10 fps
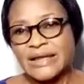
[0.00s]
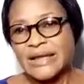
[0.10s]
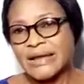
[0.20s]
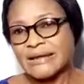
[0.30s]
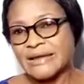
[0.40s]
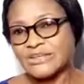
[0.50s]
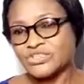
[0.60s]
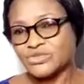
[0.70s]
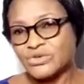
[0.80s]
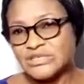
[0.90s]
Can I
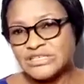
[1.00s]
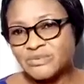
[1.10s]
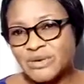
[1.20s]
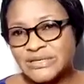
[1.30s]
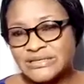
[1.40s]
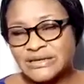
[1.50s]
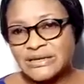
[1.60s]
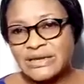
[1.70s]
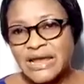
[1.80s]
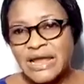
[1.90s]
trust this person?